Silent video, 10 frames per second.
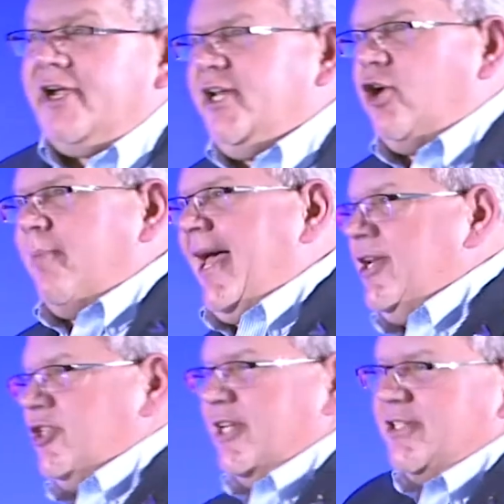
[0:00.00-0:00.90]
no
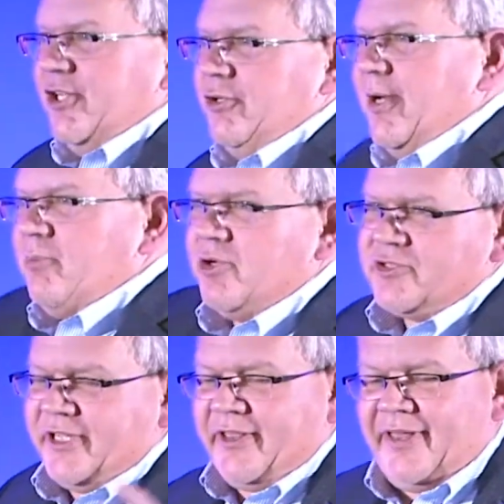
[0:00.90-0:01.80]
magic, no
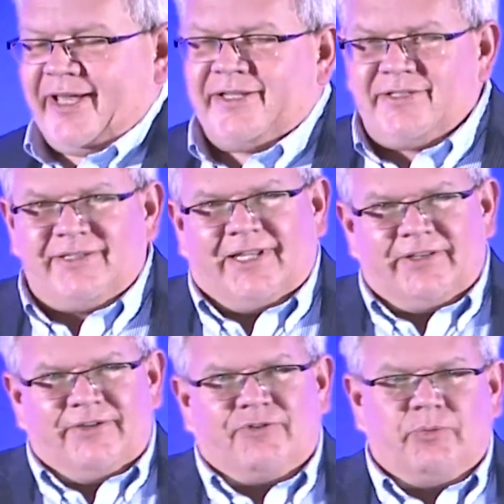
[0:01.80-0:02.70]
numbers, none of that. A little
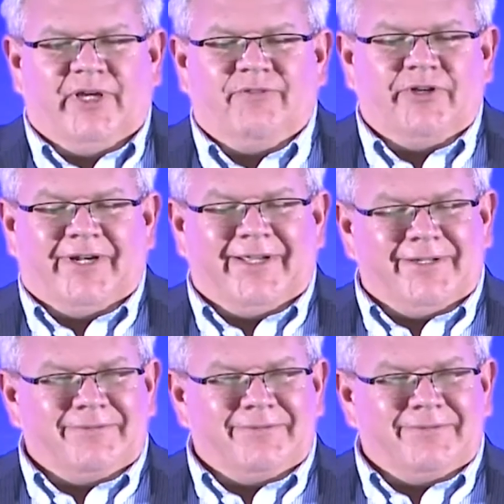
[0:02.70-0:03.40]
different way of looking at it.